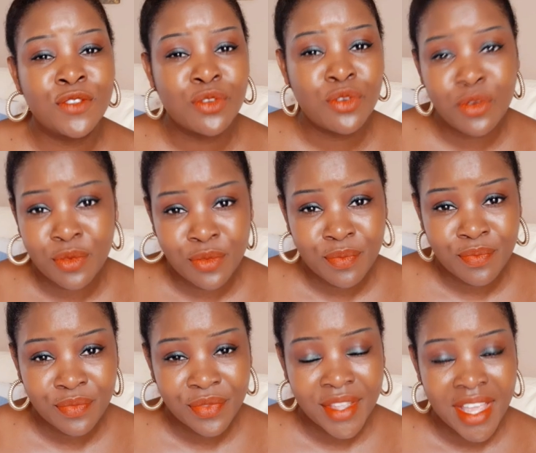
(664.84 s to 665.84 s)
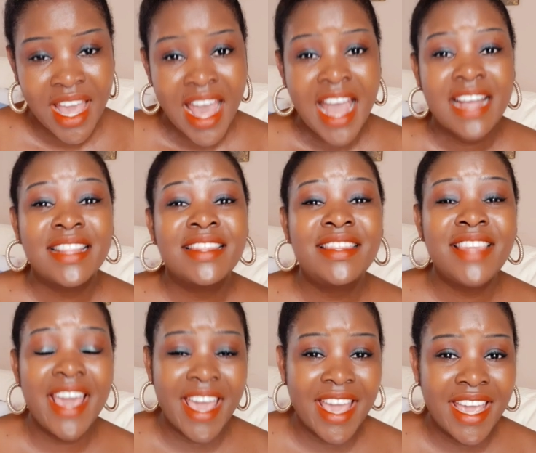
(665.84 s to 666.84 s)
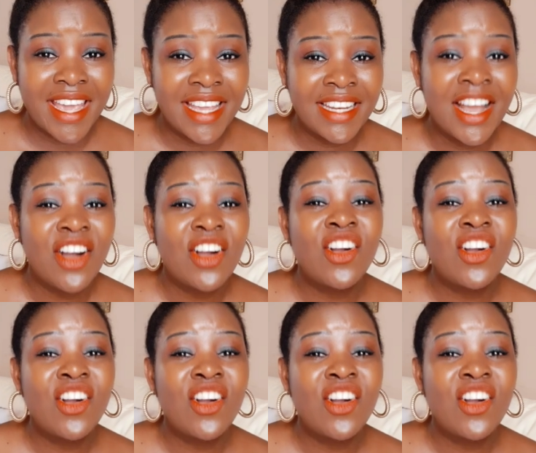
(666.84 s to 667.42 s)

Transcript: two, then